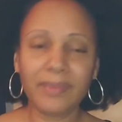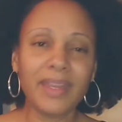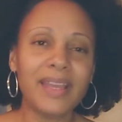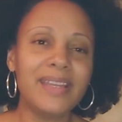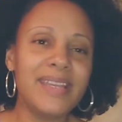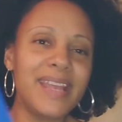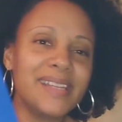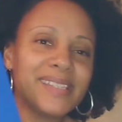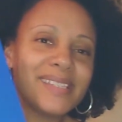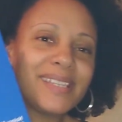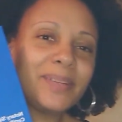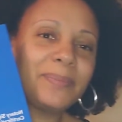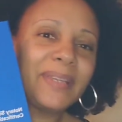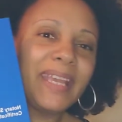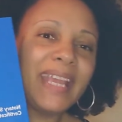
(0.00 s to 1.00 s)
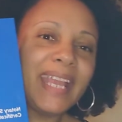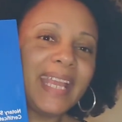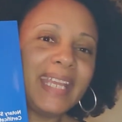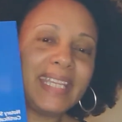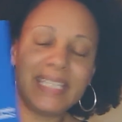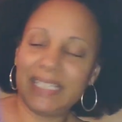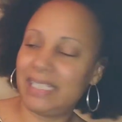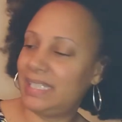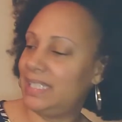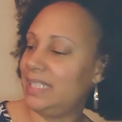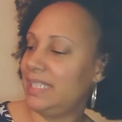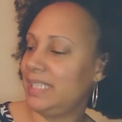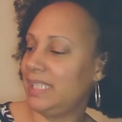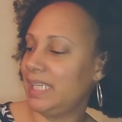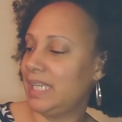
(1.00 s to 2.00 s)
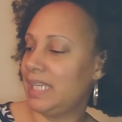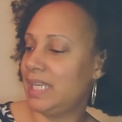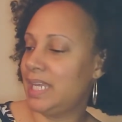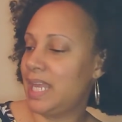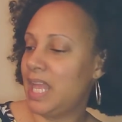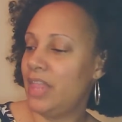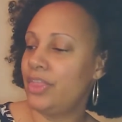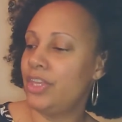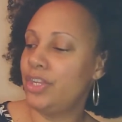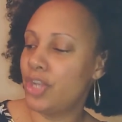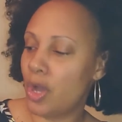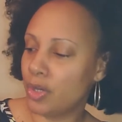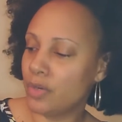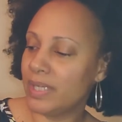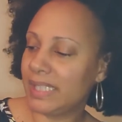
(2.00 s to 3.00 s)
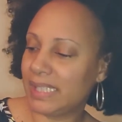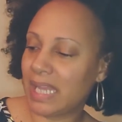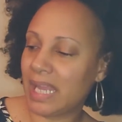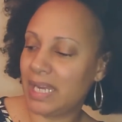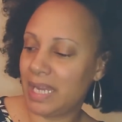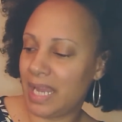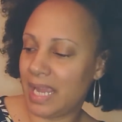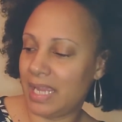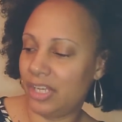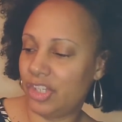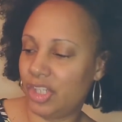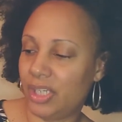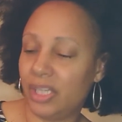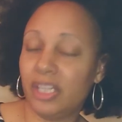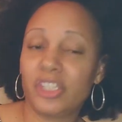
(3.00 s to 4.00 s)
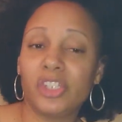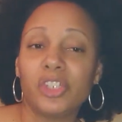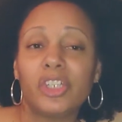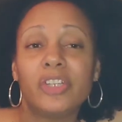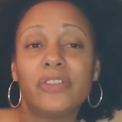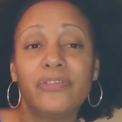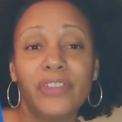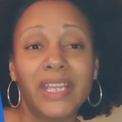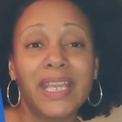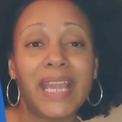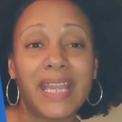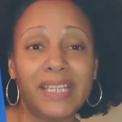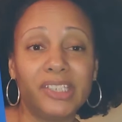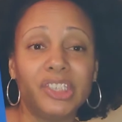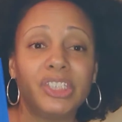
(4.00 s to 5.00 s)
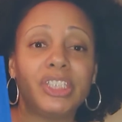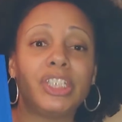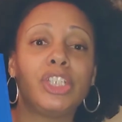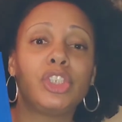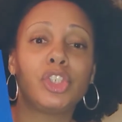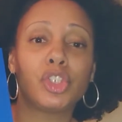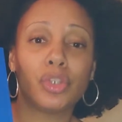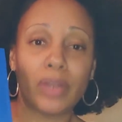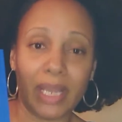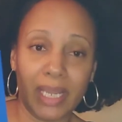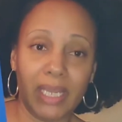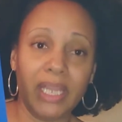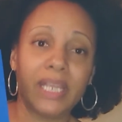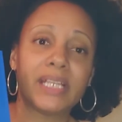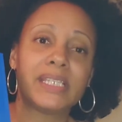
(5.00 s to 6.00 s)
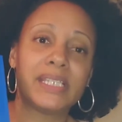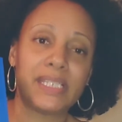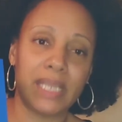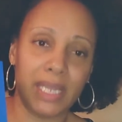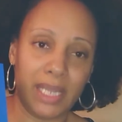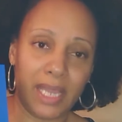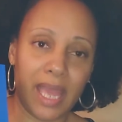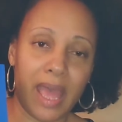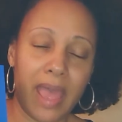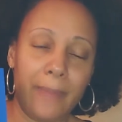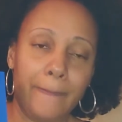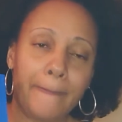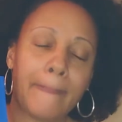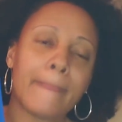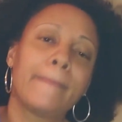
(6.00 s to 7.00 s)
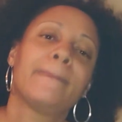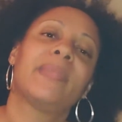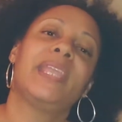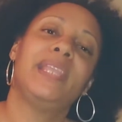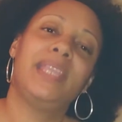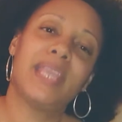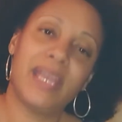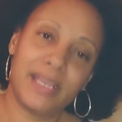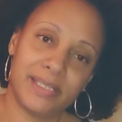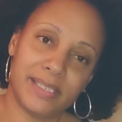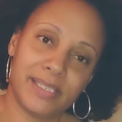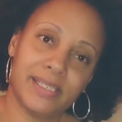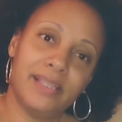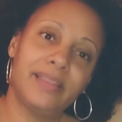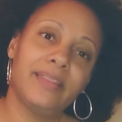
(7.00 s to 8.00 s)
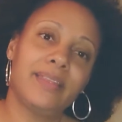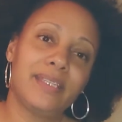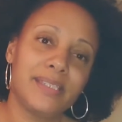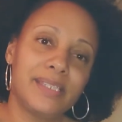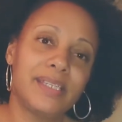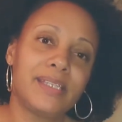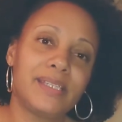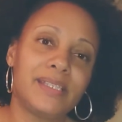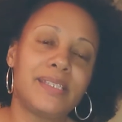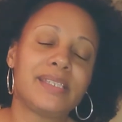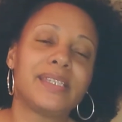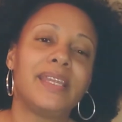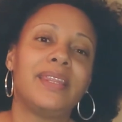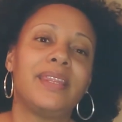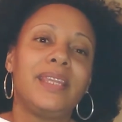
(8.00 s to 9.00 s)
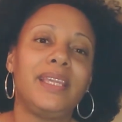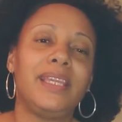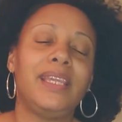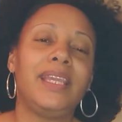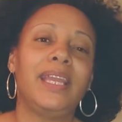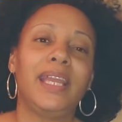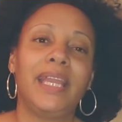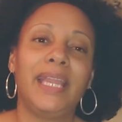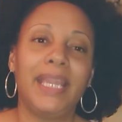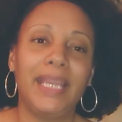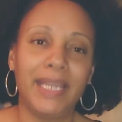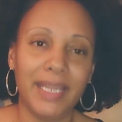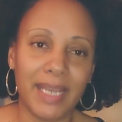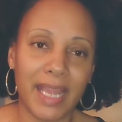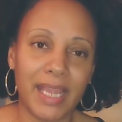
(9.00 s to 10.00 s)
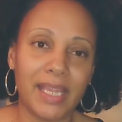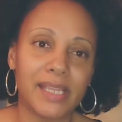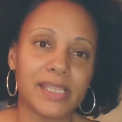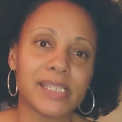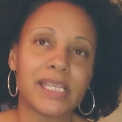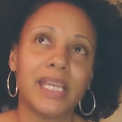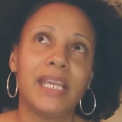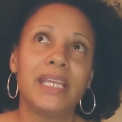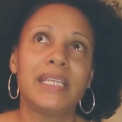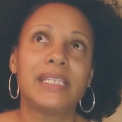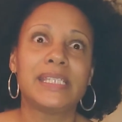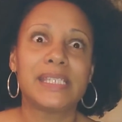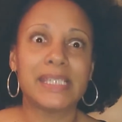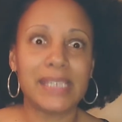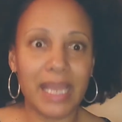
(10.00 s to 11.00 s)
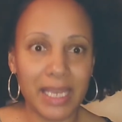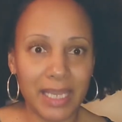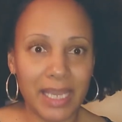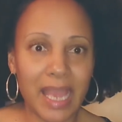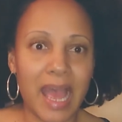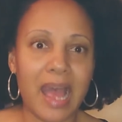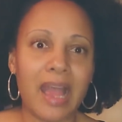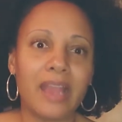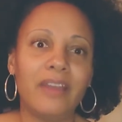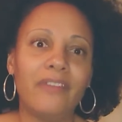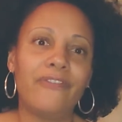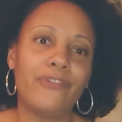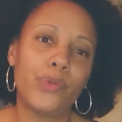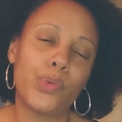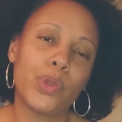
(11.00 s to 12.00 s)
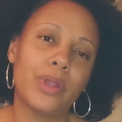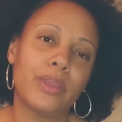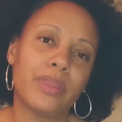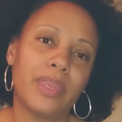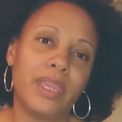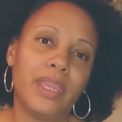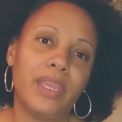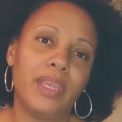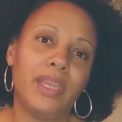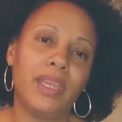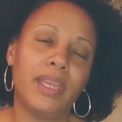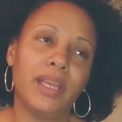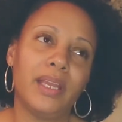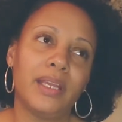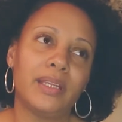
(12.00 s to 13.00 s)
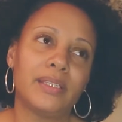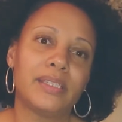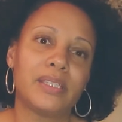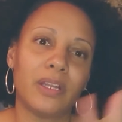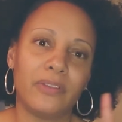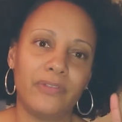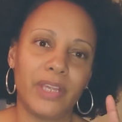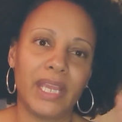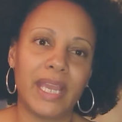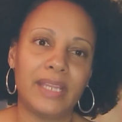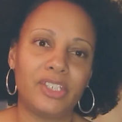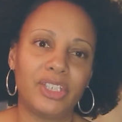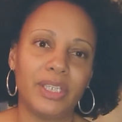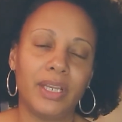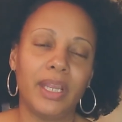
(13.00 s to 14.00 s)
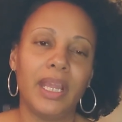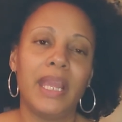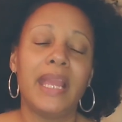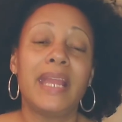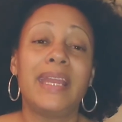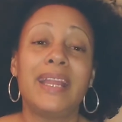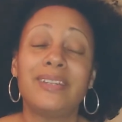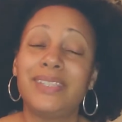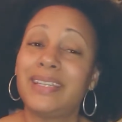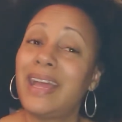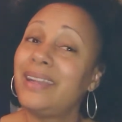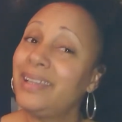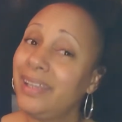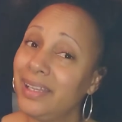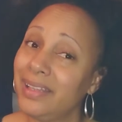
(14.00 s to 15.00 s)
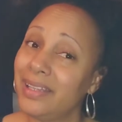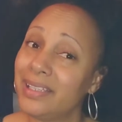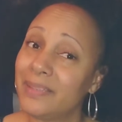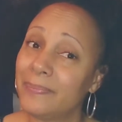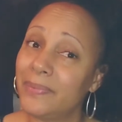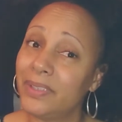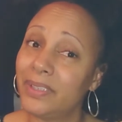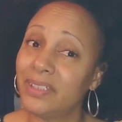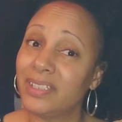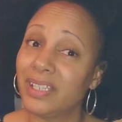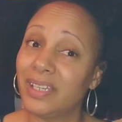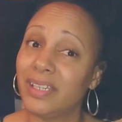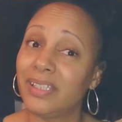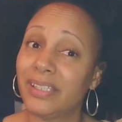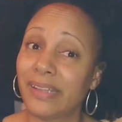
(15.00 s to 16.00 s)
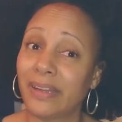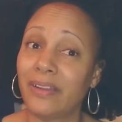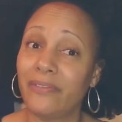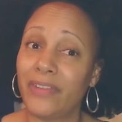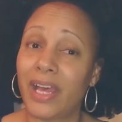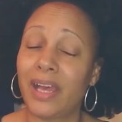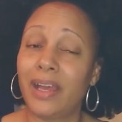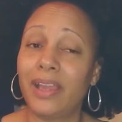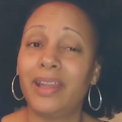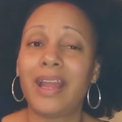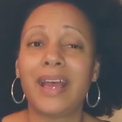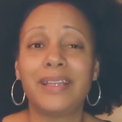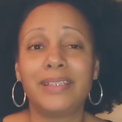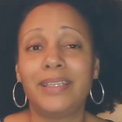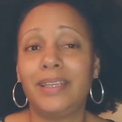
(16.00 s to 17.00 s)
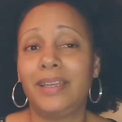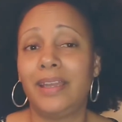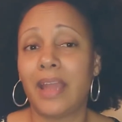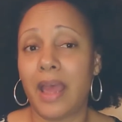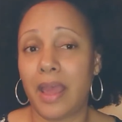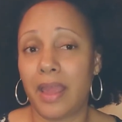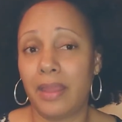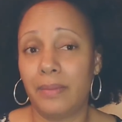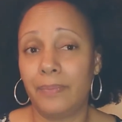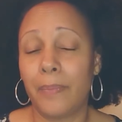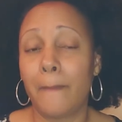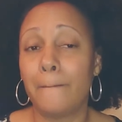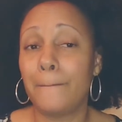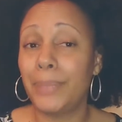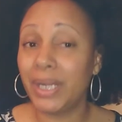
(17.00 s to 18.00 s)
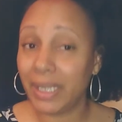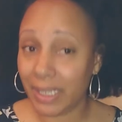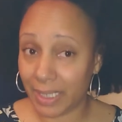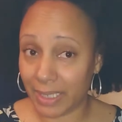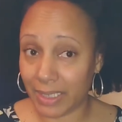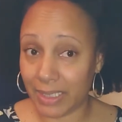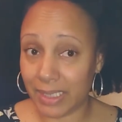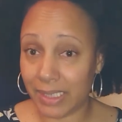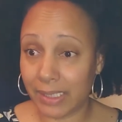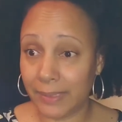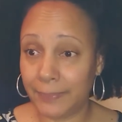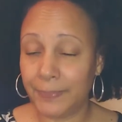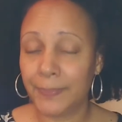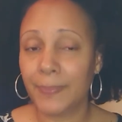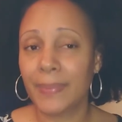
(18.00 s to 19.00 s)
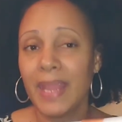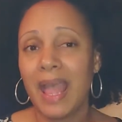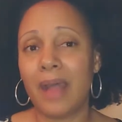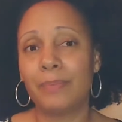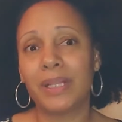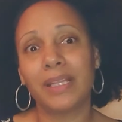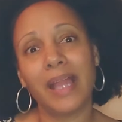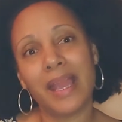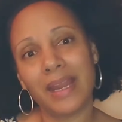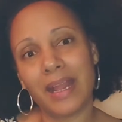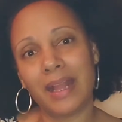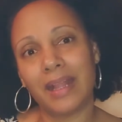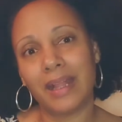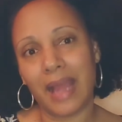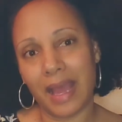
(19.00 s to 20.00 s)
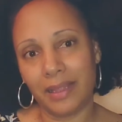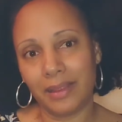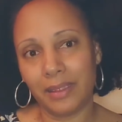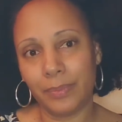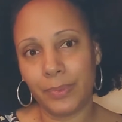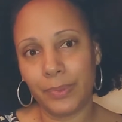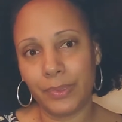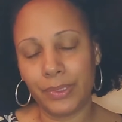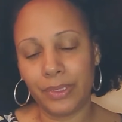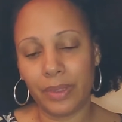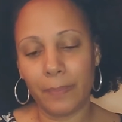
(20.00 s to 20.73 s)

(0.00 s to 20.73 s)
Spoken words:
Next up is the Notary Signing Agent Certification Training Study Guide. Yes, this is the NNA's study guide for the certification. Now, did I need this book to get certified? I did not. But I'm glad I got the book